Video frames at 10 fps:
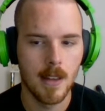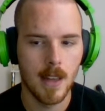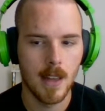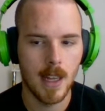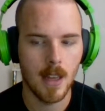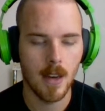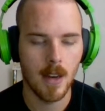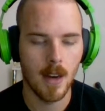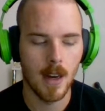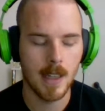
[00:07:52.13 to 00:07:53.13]

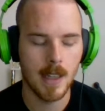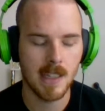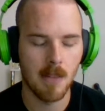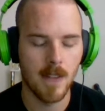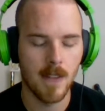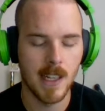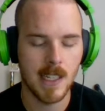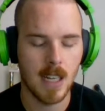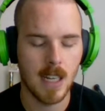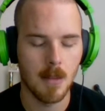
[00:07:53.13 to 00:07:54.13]
Summerfest
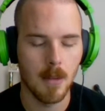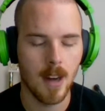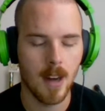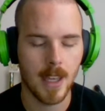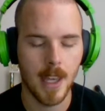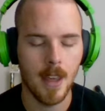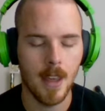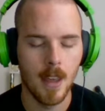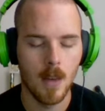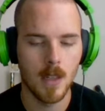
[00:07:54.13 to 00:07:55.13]
down in Milwaukee,
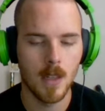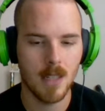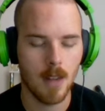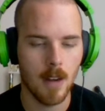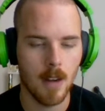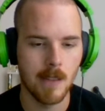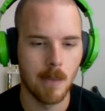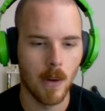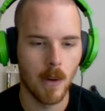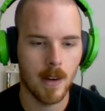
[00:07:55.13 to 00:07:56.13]
which is where I was
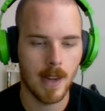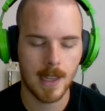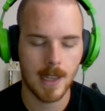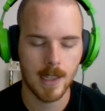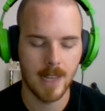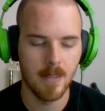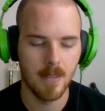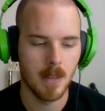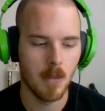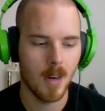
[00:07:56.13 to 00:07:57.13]
born. I actually haven't been
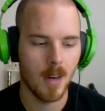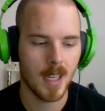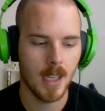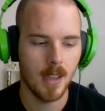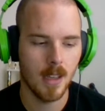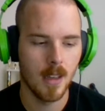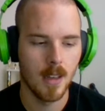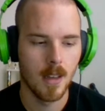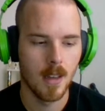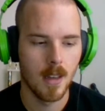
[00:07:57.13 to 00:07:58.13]
in Milwaukee
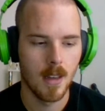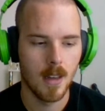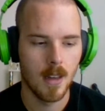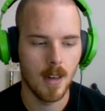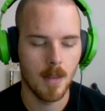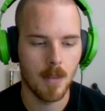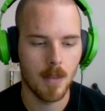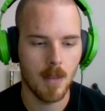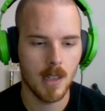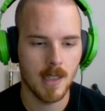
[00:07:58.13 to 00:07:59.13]
pretty
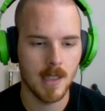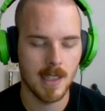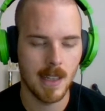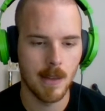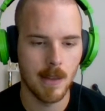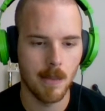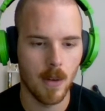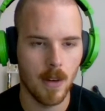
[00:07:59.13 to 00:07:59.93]
much since I was born,